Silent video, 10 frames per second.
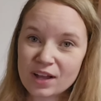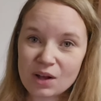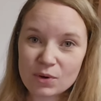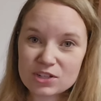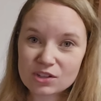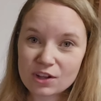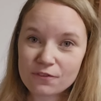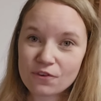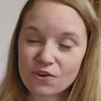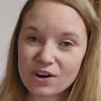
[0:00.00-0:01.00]
uh, what to
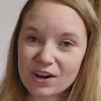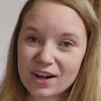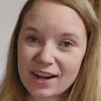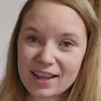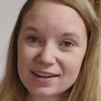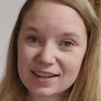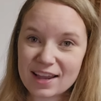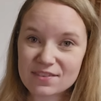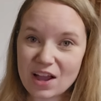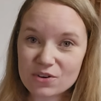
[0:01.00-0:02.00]
look for, and
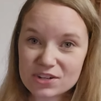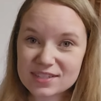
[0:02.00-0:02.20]
kind of how to